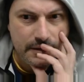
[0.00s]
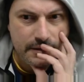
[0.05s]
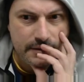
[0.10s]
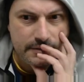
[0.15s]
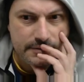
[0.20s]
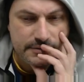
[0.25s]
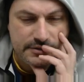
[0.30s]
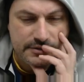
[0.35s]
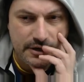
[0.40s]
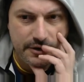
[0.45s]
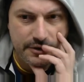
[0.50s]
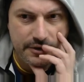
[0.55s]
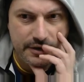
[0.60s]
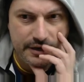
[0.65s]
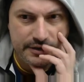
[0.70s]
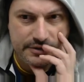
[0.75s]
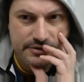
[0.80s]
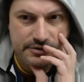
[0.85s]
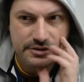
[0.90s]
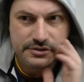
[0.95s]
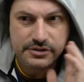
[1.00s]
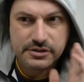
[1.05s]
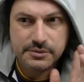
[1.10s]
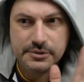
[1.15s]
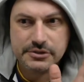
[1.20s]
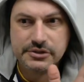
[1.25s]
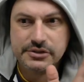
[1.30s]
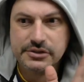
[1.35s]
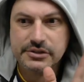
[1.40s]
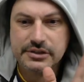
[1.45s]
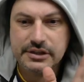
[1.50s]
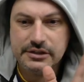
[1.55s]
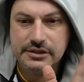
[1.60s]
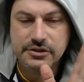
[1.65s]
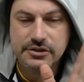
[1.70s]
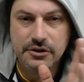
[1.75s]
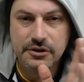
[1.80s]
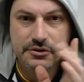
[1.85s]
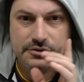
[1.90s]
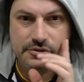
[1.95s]
So it's not so much the skin
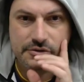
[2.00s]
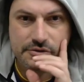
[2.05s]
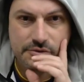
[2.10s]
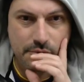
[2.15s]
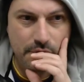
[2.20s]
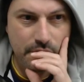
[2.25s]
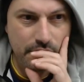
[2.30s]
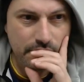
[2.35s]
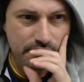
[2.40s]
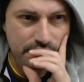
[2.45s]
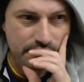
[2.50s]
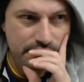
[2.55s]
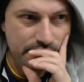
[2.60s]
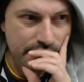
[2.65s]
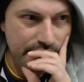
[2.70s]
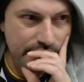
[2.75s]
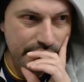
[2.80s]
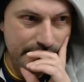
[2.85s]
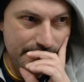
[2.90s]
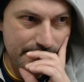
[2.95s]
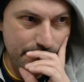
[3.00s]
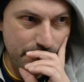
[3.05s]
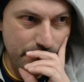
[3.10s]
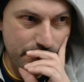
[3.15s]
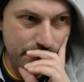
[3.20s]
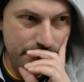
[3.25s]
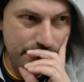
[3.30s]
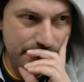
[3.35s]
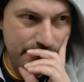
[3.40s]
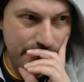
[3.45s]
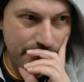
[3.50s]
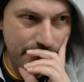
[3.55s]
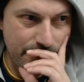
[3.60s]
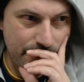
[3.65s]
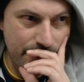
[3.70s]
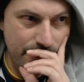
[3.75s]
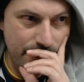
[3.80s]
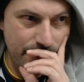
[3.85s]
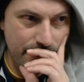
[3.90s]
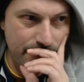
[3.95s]
tone is wrong, it's more
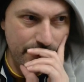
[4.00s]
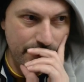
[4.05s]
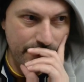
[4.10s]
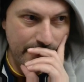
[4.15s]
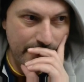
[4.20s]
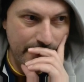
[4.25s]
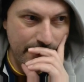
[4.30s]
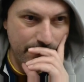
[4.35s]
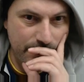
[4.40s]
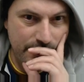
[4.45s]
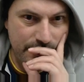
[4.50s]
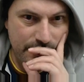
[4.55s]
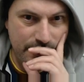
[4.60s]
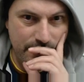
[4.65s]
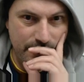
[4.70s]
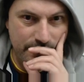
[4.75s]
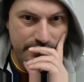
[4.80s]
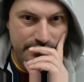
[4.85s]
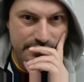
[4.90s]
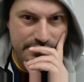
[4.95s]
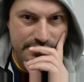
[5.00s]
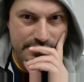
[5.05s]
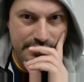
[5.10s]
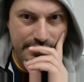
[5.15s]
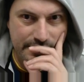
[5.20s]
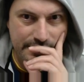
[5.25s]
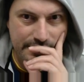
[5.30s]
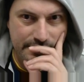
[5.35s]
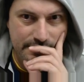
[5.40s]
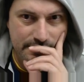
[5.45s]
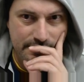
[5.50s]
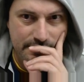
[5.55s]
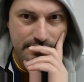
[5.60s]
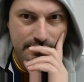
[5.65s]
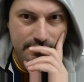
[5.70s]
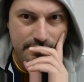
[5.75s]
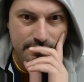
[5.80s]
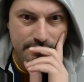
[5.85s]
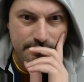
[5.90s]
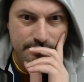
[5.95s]
so that we're not seeing
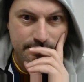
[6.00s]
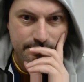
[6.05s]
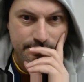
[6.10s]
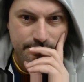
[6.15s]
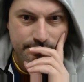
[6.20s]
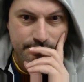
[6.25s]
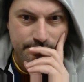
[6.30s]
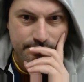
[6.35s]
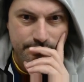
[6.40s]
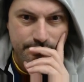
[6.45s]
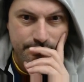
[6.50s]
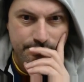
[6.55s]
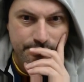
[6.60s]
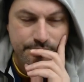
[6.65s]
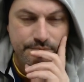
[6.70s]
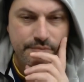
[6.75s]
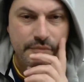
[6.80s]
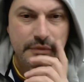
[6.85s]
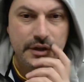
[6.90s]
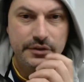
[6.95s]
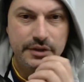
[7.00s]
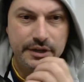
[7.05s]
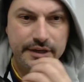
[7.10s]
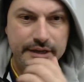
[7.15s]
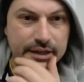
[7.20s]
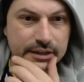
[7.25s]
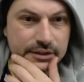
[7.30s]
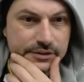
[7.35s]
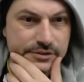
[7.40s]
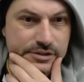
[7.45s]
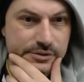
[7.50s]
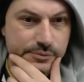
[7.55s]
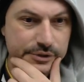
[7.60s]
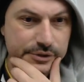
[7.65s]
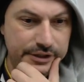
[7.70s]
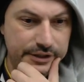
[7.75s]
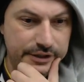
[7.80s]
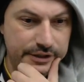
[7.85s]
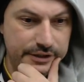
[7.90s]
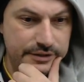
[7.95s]
the colors that we
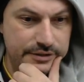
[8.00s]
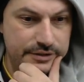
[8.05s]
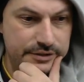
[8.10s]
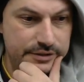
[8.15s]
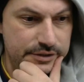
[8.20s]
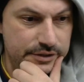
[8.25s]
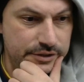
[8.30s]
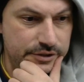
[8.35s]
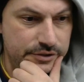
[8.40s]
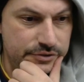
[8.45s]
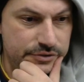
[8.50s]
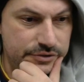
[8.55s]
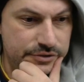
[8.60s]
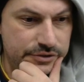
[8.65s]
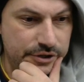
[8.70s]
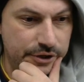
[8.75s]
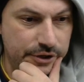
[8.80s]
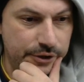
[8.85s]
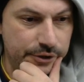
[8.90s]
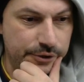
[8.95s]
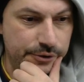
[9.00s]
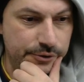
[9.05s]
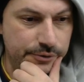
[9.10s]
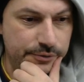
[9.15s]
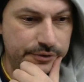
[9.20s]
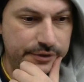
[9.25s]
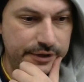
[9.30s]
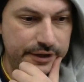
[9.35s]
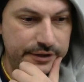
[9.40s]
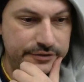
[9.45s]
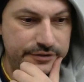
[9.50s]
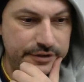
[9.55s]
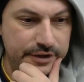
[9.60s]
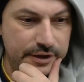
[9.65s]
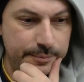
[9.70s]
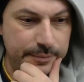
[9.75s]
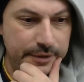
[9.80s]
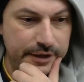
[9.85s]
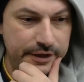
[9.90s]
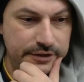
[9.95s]
need. So that's our
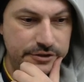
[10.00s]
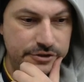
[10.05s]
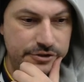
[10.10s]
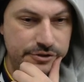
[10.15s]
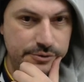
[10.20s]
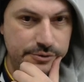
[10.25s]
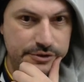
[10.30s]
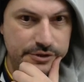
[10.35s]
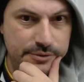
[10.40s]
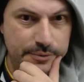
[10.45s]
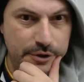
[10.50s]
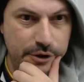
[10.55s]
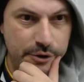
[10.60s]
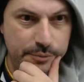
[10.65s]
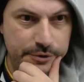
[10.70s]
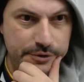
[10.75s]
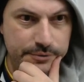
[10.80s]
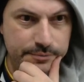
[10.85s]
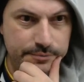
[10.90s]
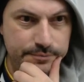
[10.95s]
main issue at the moment.